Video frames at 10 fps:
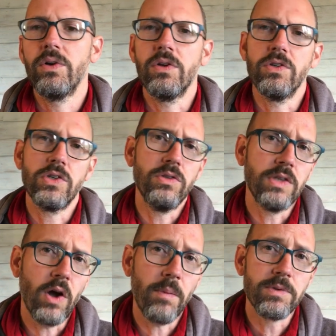you can choose
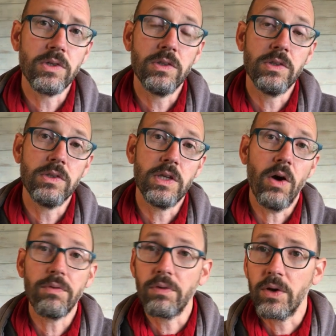the options, the
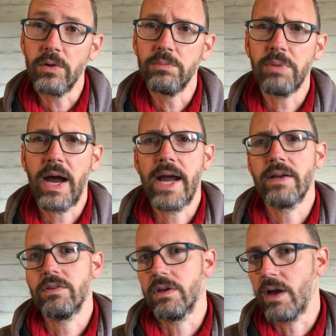off-road
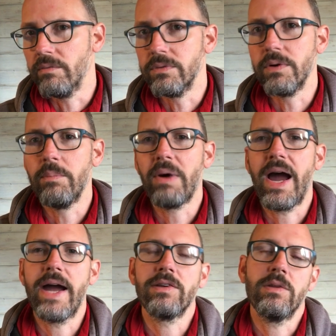packs, the comfort
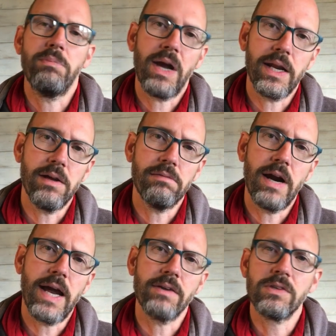packs, the pannier
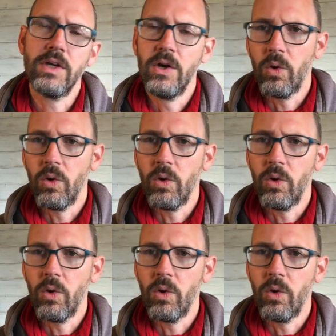racks,